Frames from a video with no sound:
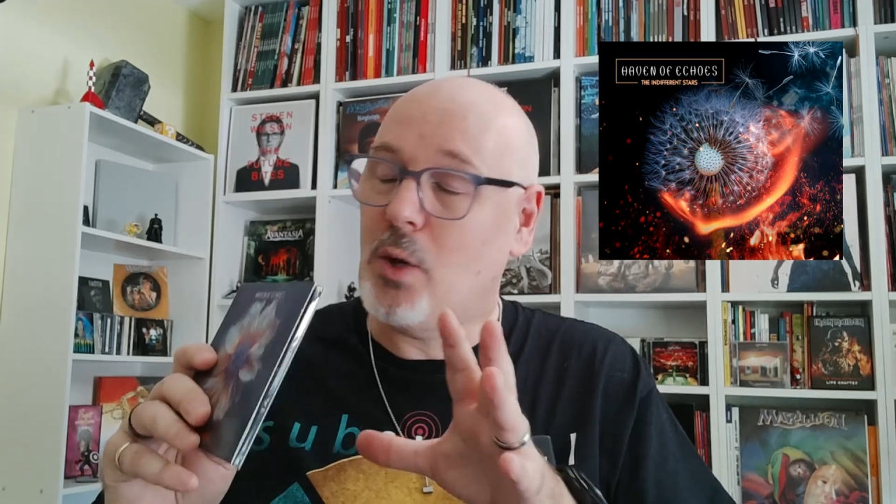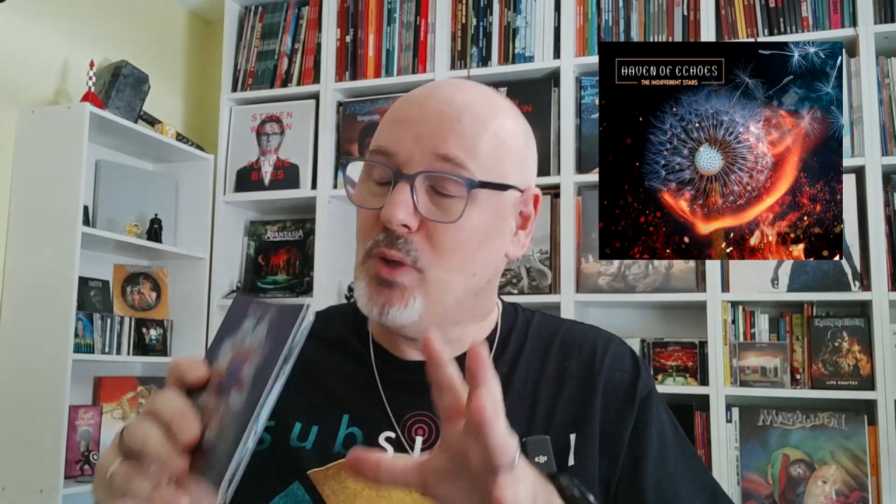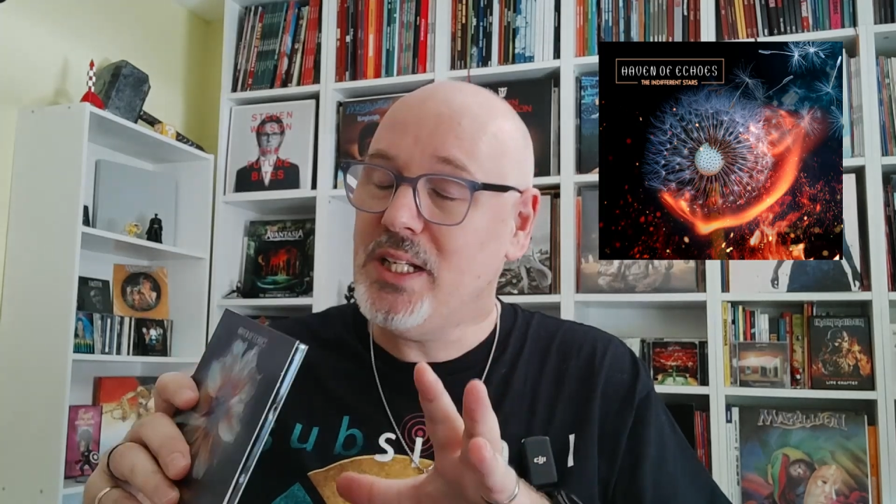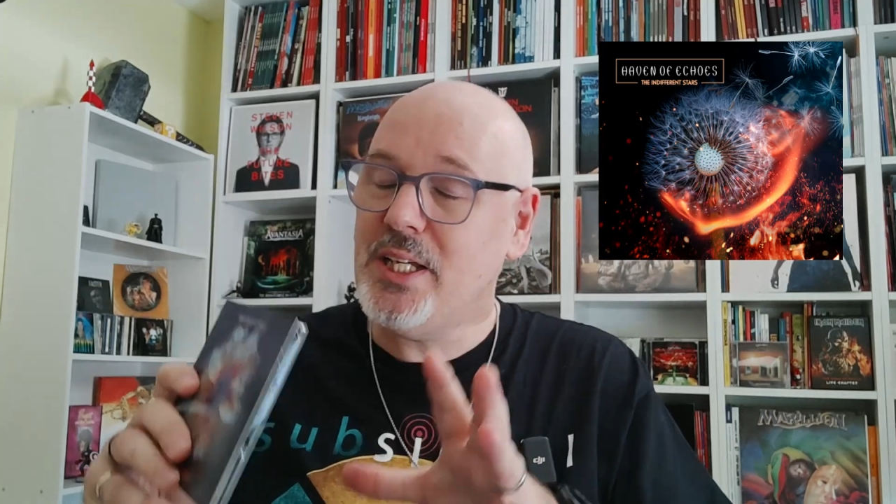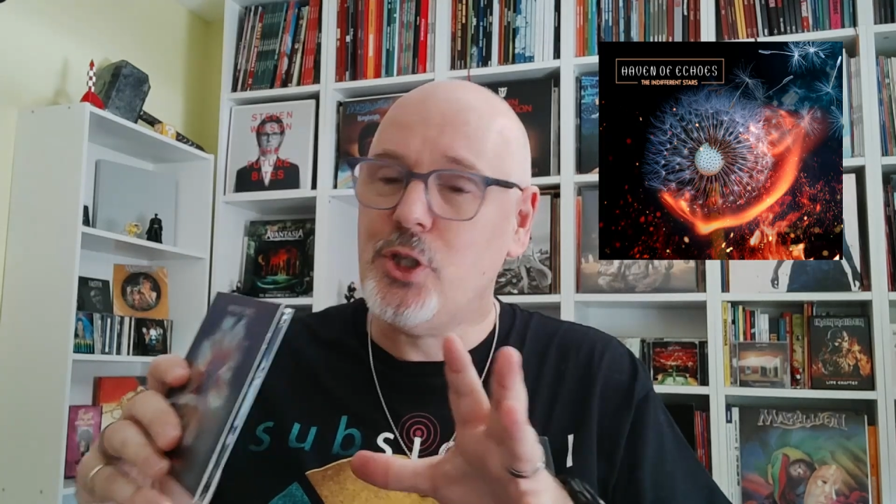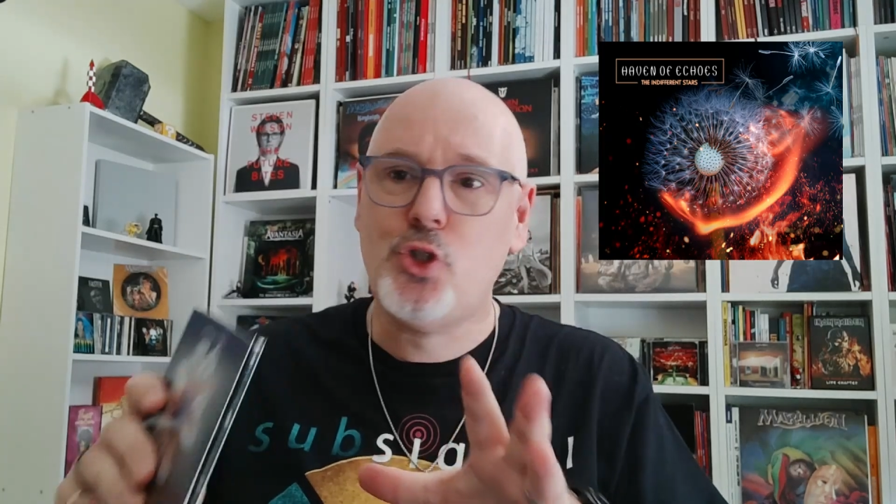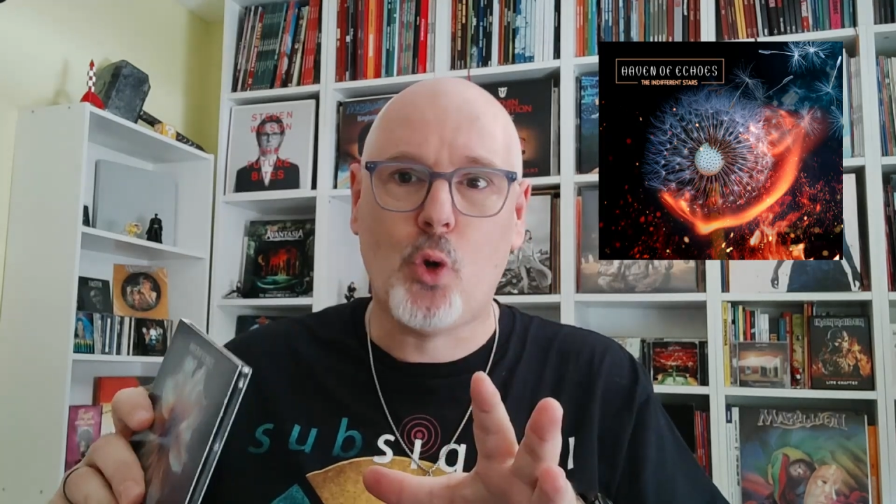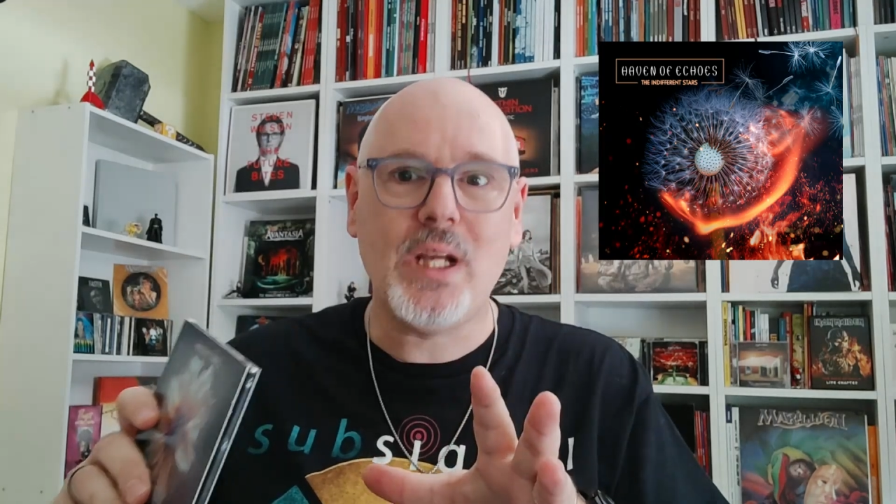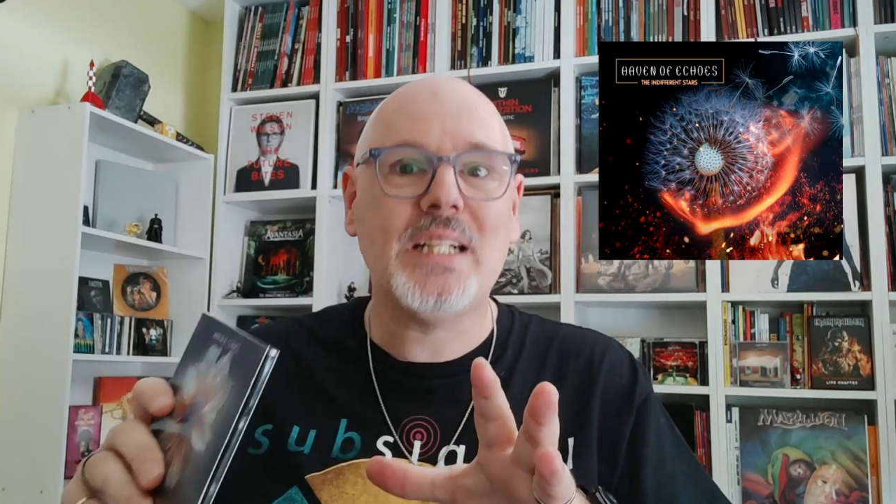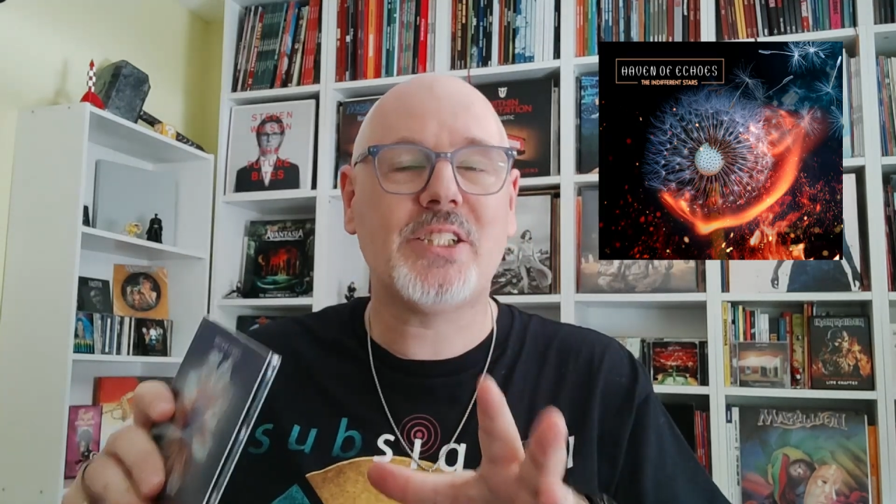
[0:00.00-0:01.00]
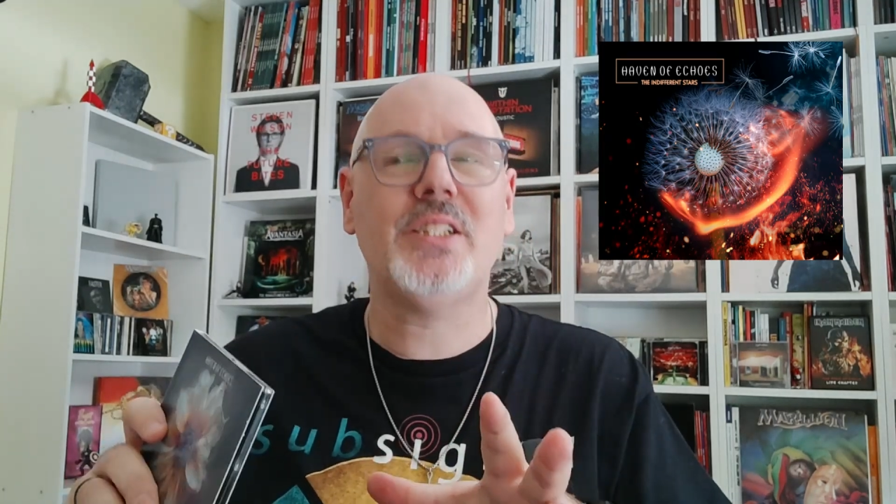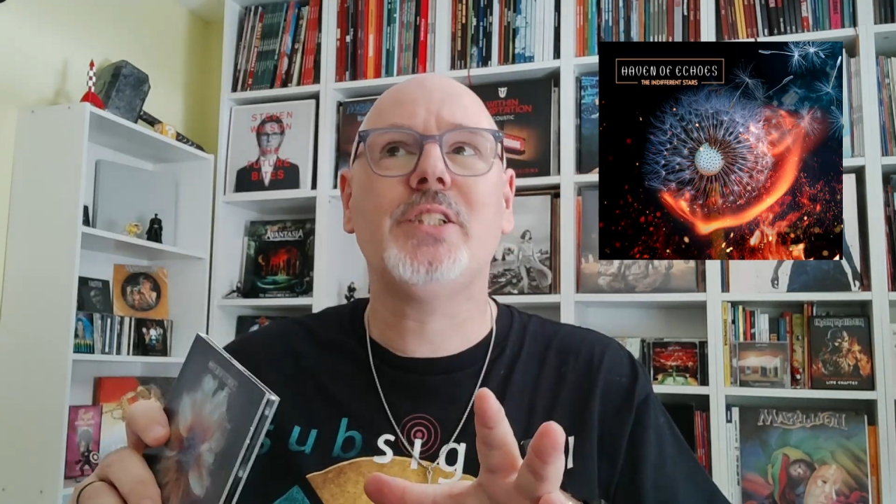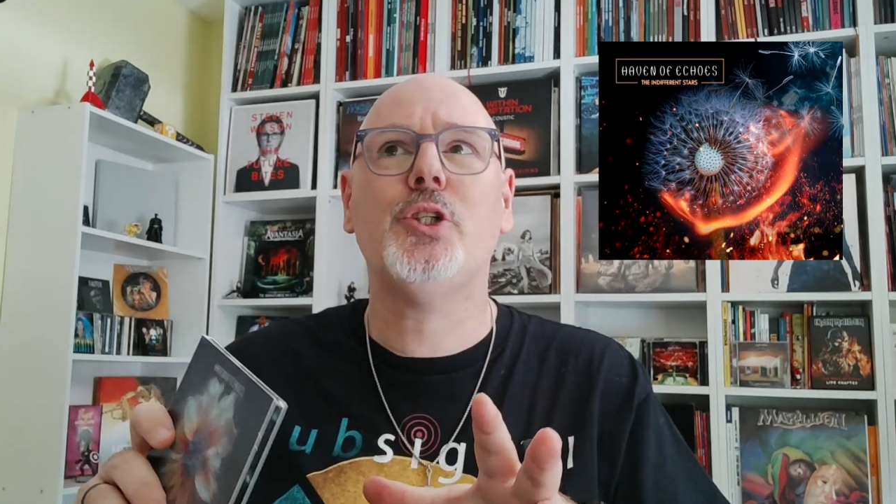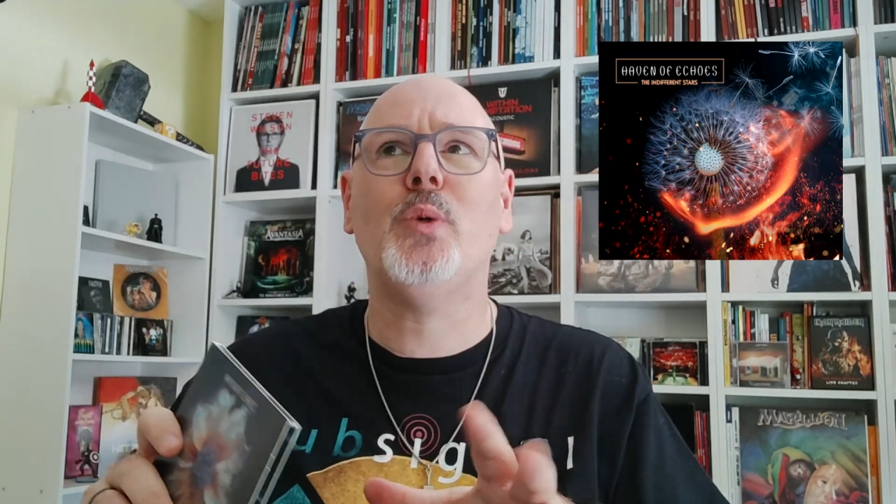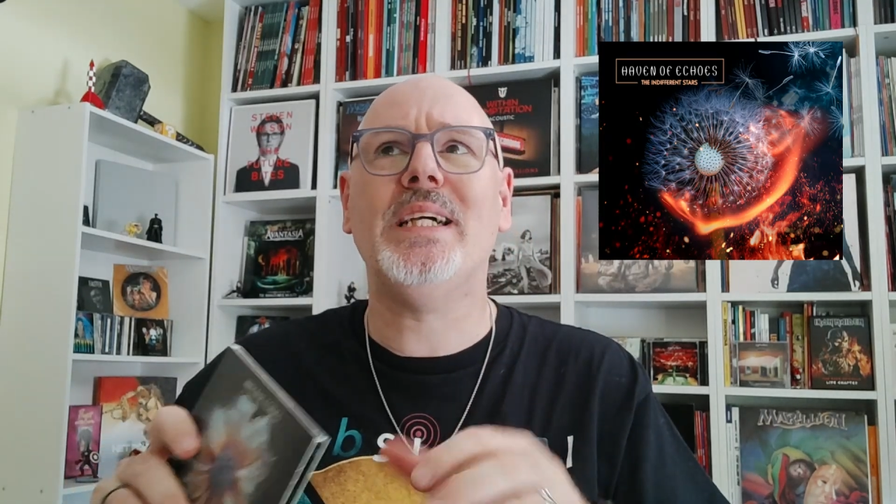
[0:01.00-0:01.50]
I really enjoyed
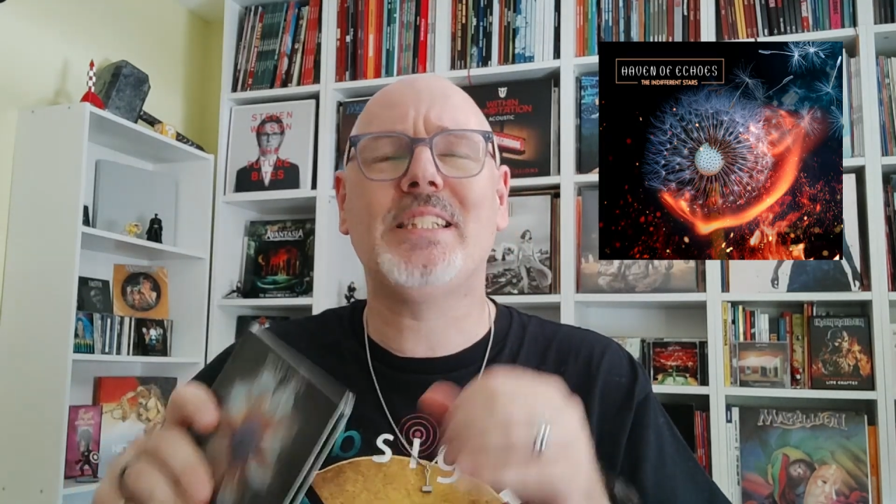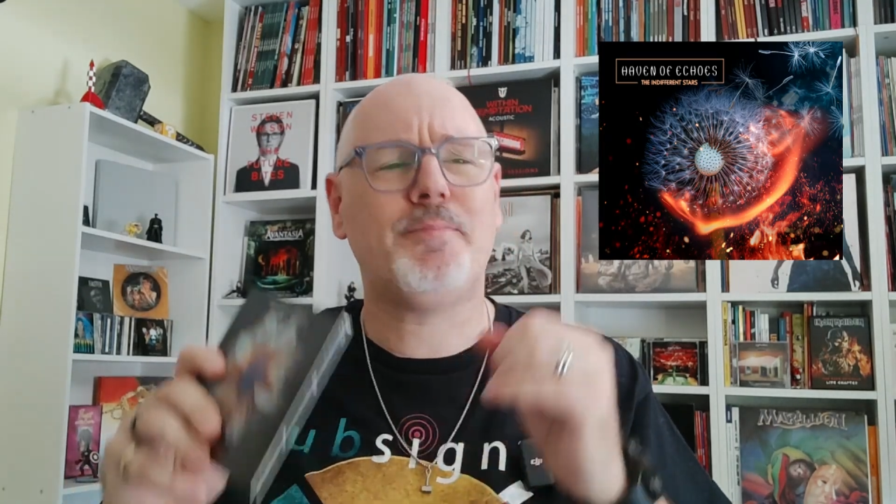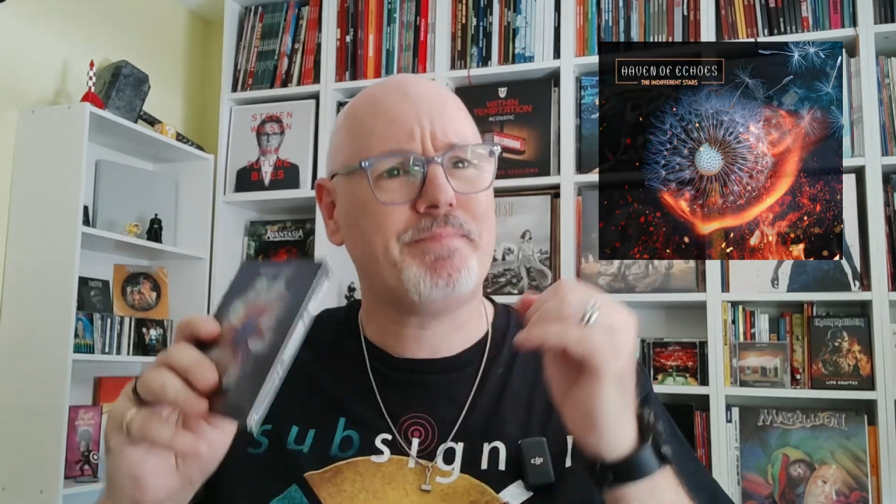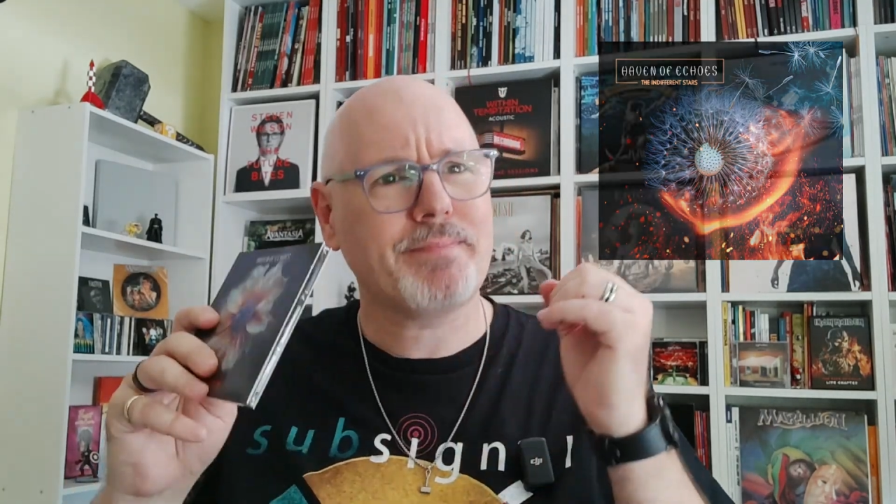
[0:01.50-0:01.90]
listening to it.